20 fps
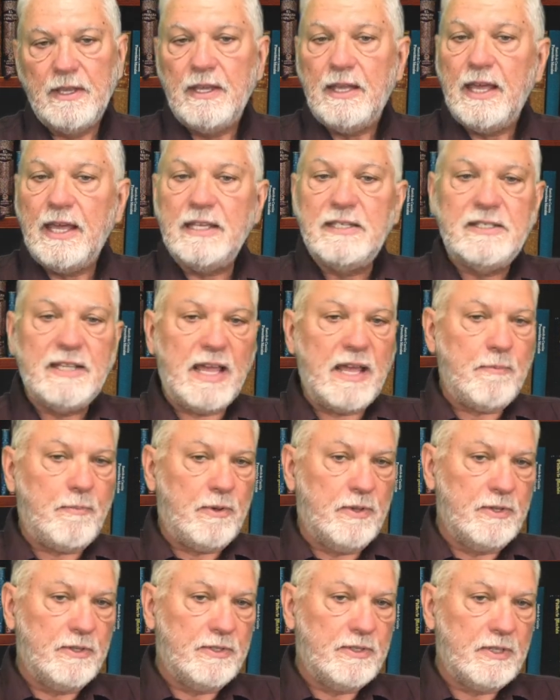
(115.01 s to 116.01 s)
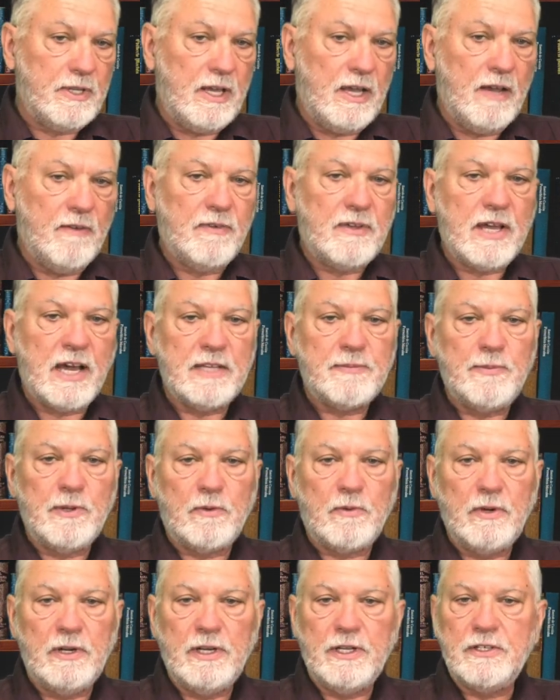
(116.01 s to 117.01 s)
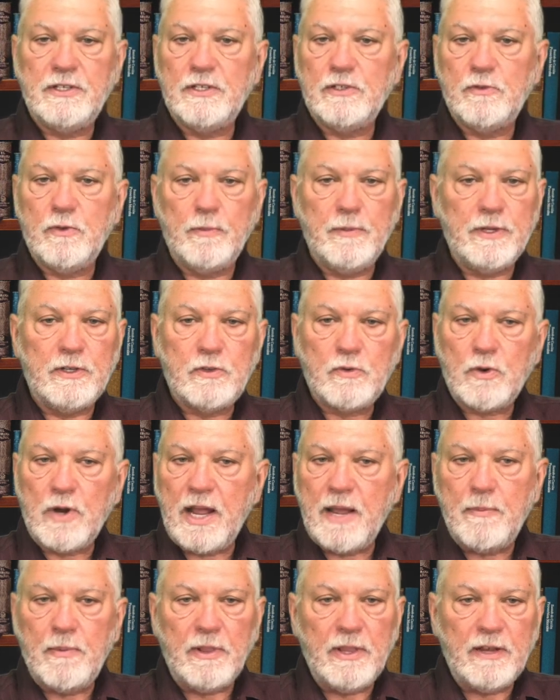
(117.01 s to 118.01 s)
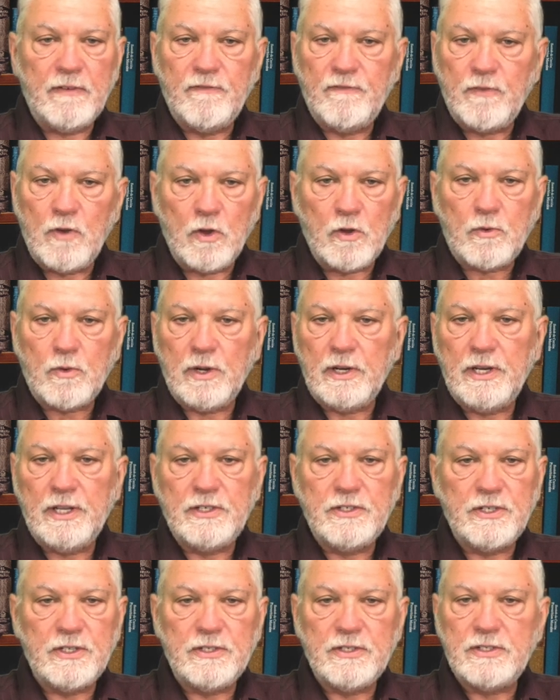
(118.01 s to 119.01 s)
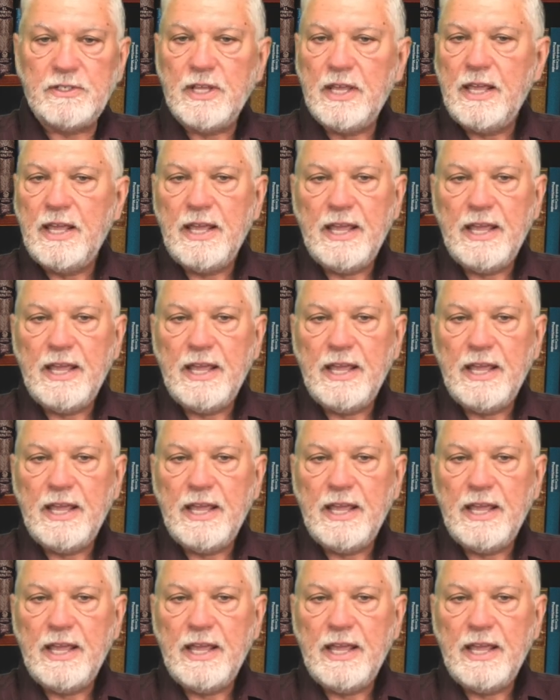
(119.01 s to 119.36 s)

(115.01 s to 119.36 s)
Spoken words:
Examples of cosmic religions would be tribal and folk religions,